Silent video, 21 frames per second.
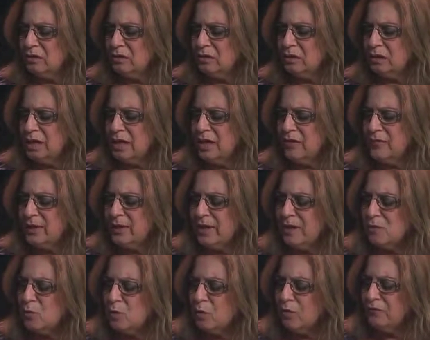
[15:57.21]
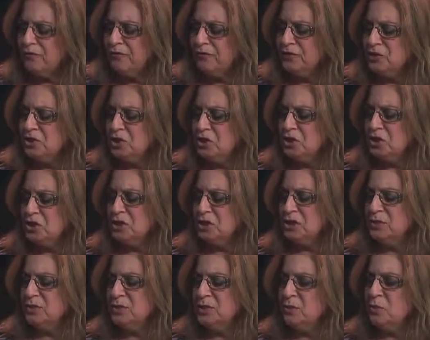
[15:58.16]
they have become more
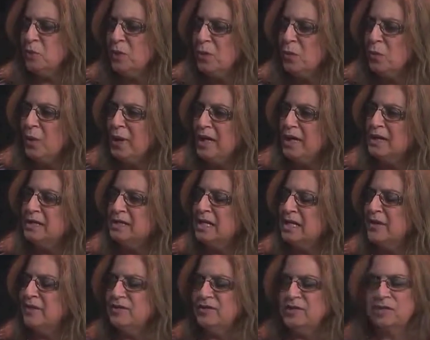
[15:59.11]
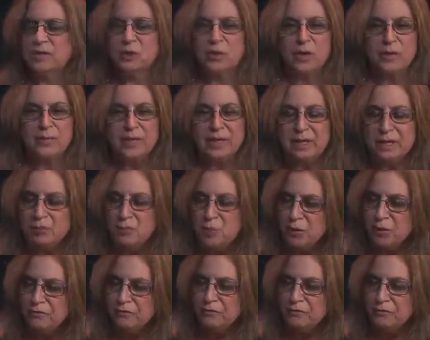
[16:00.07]
efficient, but in what ways has soy become more